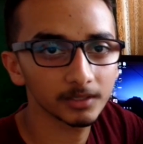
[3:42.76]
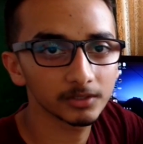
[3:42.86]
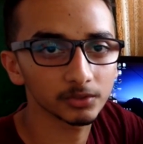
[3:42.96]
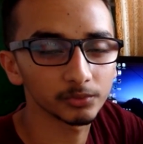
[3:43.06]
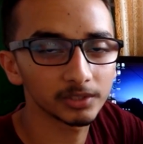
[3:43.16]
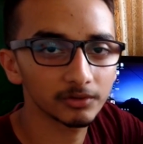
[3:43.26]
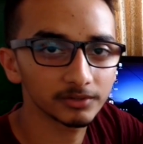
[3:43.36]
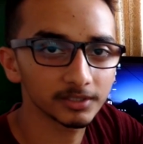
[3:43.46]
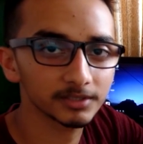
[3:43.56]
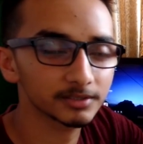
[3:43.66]
So
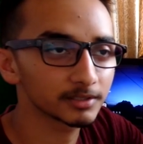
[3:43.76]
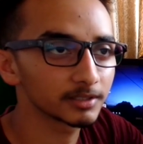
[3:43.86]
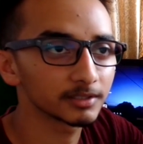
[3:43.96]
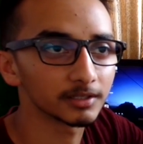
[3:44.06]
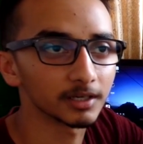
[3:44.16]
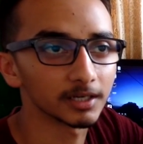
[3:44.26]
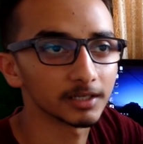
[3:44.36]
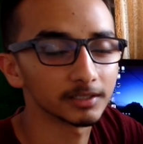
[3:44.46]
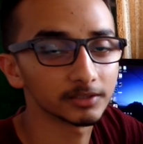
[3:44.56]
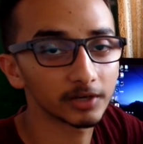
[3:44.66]
without this,
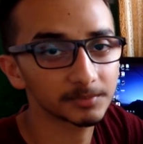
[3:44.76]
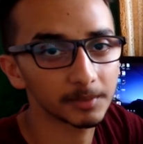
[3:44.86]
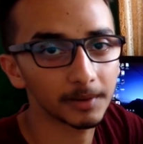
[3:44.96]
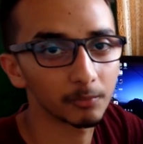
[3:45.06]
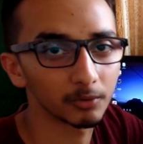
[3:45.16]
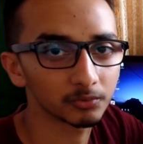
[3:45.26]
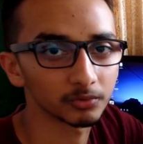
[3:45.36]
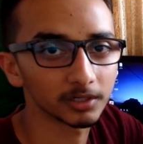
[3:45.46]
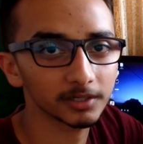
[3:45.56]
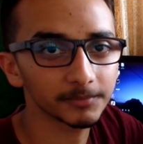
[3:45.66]
the Raspberry Pi won't
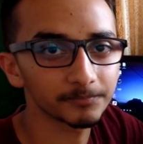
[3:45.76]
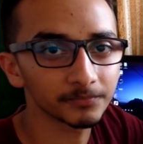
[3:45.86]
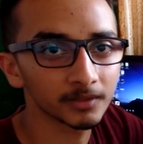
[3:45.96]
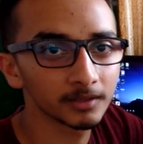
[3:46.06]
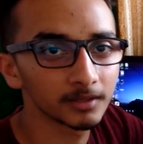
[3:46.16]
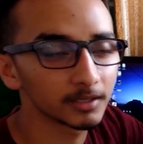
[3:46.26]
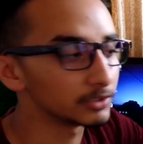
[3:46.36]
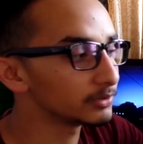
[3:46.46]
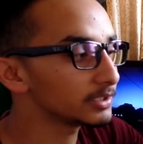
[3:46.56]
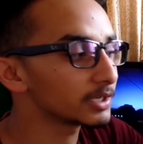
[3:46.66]
work.
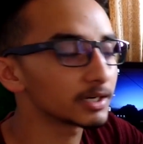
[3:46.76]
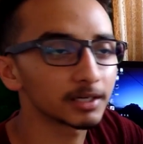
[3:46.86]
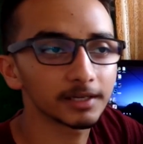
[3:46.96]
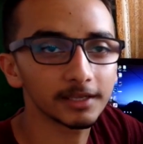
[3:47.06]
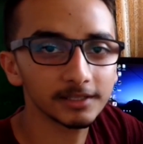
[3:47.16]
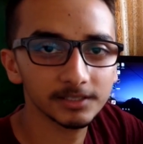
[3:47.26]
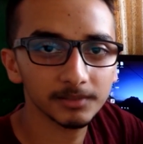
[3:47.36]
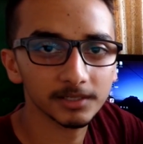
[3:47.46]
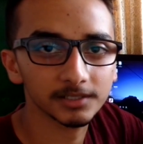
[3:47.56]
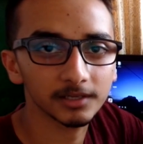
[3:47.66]
You need a 8
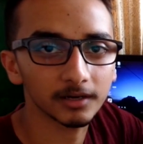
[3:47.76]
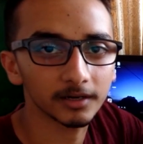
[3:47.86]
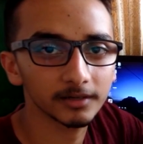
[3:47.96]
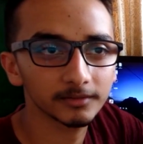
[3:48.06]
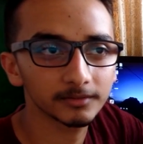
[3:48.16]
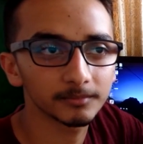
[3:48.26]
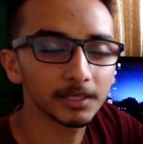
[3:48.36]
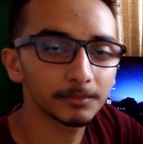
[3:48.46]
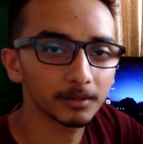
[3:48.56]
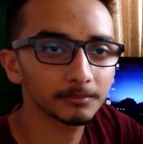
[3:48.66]
GB SD card.
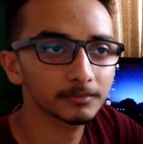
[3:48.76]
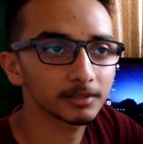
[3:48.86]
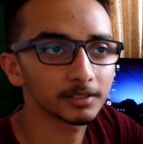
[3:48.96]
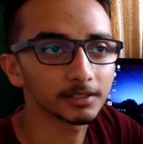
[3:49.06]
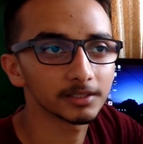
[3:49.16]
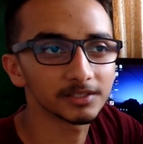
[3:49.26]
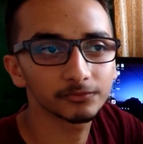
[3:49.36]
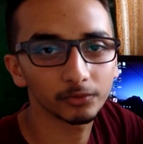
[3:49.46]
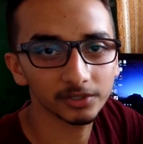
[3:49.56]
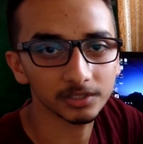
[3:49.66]
Minimum is
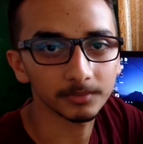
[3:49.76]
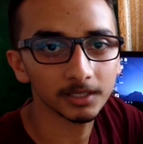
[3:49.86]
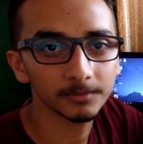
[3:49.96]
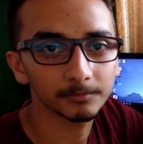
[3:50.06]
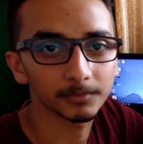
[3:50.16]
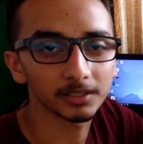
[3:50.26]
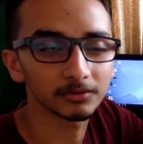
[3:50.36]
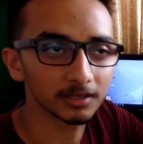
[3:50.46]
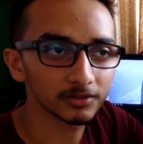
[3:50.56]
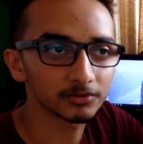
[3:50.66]
4 GB, but you
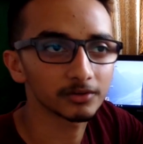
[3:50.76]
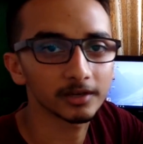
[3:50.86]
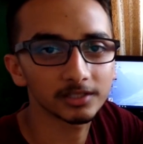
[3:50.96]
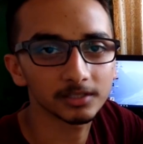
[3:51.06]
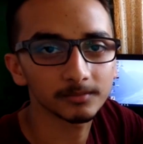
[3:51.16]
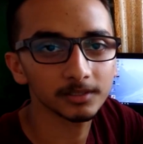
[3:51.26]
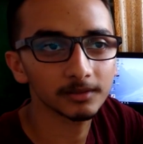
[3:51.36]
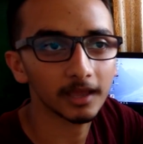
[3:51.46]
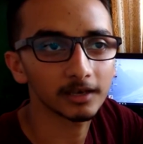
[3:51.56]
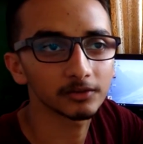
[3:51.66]
can use your 8 GB
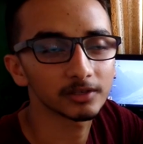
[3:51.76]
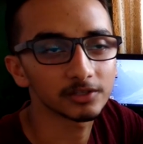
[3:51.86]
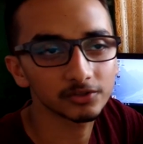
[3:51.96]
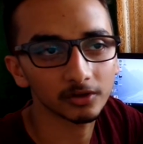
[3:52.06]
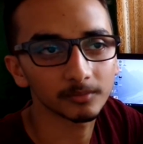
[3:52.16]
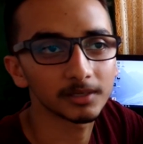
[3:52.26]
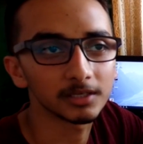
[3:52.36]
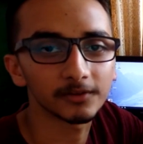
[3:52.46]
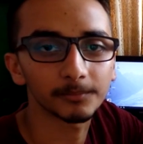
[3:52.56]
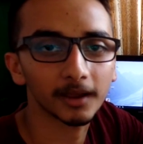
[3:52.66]
and you can install many
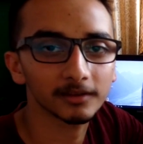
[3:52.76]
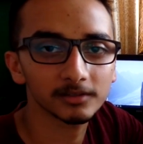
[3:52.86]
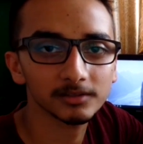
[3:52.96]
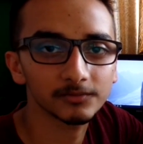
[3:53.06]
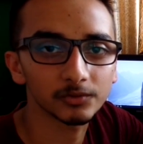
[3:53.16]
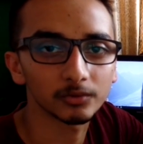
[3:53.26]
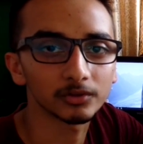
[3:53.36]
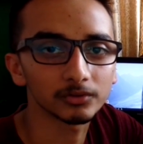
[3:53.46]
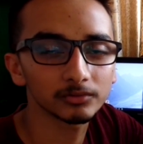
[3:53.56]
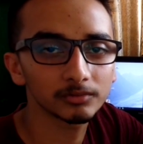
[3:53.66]
different packages if you
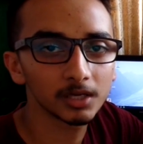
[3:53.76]
want to.